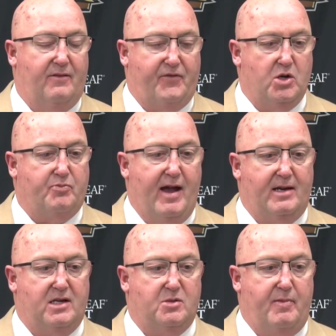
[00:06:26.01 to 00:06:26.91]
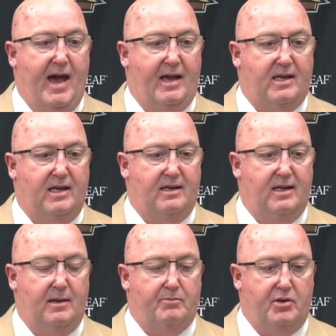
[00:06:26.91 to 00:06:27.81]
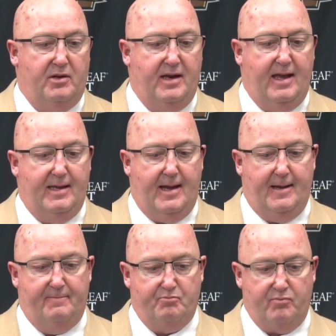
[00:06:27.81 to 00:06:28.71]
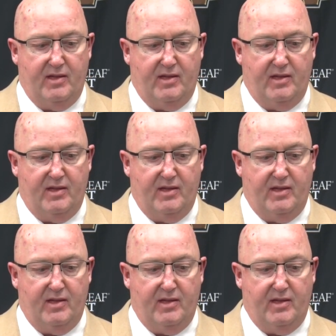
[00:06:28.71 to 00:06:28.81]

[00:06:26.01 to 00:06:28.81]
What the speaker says: the first practice back, he pulled a